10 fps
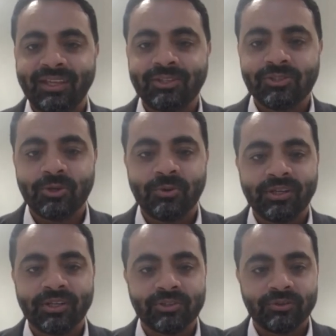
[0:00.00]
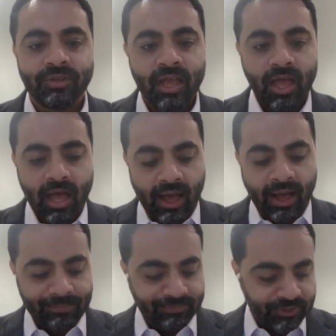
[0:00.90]
and so on and
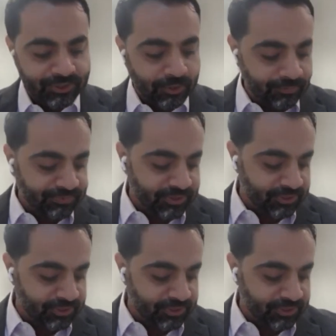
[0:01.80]
so.